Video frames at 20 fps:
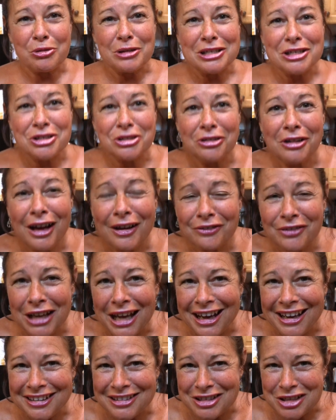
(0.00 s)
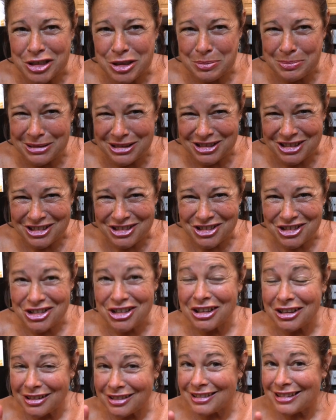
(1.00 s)
we still have to add the spinach.
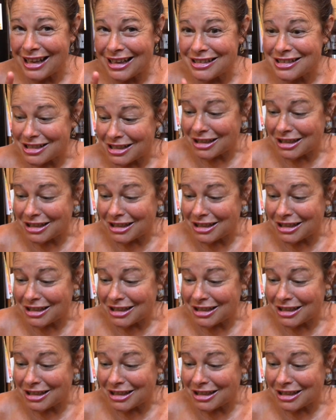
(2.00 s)
That's